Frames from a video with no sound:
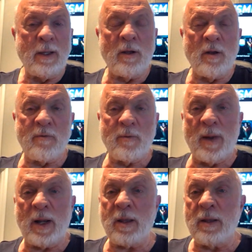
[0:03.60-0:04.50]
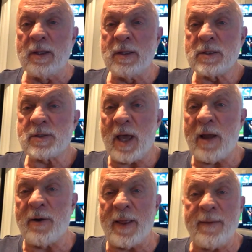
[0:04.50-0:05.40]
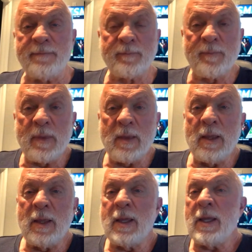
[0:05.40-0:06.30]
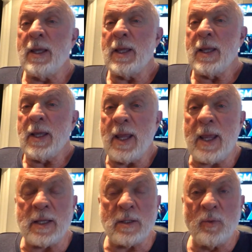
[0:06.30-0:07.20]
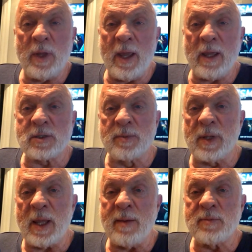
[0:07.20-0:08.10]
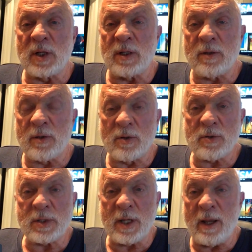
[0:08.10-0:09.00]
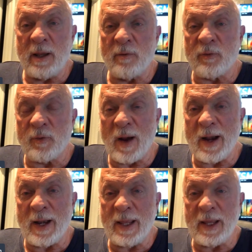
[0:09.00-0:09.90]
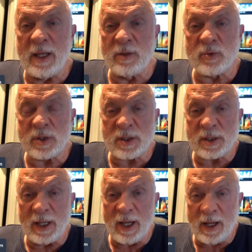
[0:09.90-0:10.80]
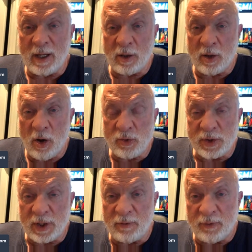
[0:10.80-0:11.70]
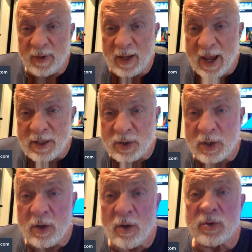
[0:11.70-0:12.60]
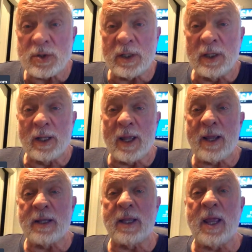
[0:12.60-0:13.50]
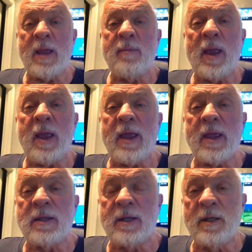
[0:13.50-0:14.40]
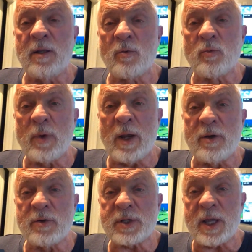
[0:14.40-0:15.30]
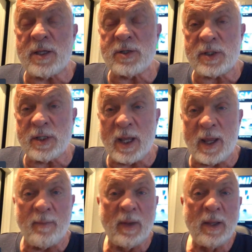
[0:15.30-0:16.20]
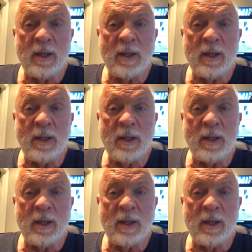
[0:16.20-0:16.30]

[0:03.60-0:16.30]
Hello, everybody. Saturday. And we had some games on Thursday and Friday. Interesting coaching fiascos in the Lion game and in the Raiders KC game.